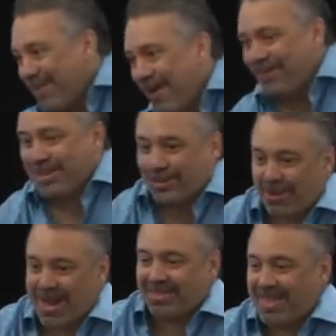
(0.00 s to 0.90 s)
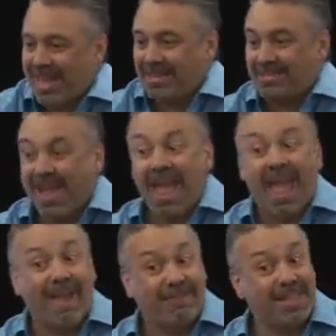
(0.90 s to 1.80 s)
all these great things.
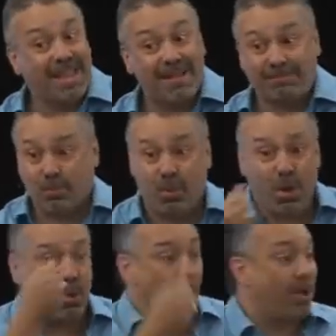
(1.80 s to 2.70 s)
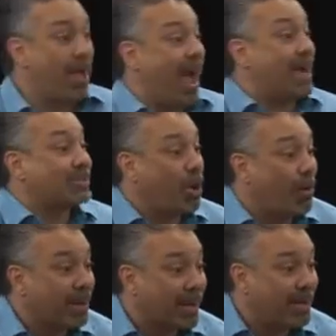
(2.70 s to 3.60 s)
And then,
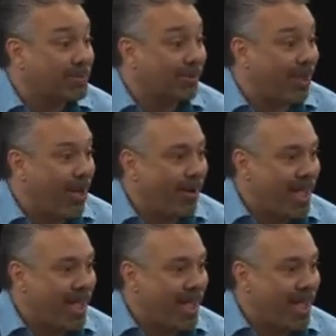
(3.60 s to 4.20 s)
October comes along.